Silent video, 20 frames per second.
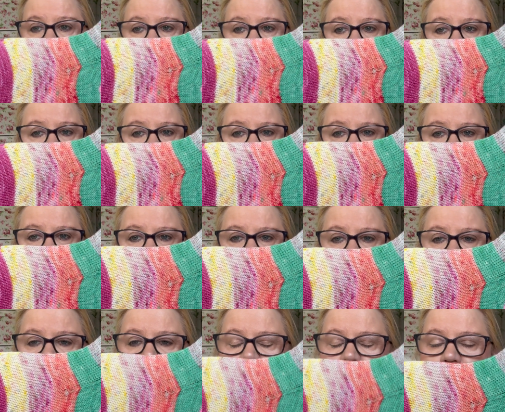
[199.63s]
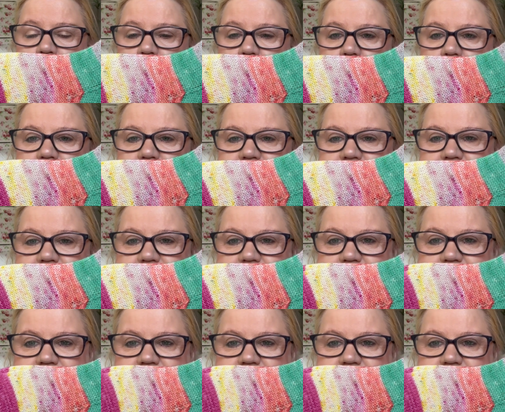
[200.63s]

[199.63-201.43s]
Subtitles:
wedge toe, 60